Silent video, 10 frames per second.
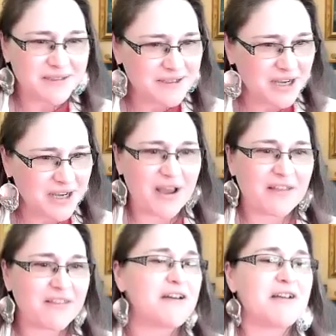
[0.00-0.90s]
I
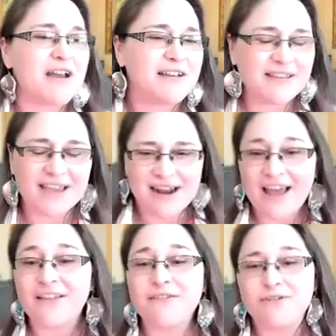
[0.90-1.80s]

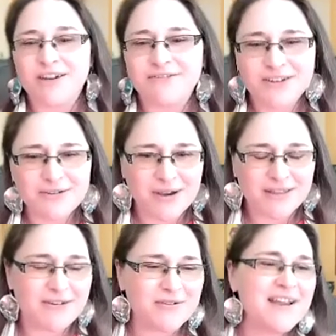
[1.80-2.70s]
love you, Jeff. I
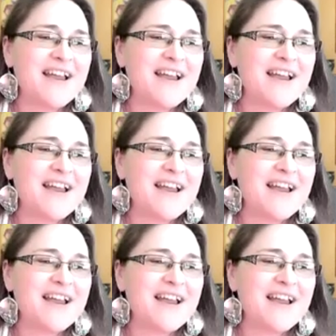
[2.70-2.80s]
love you.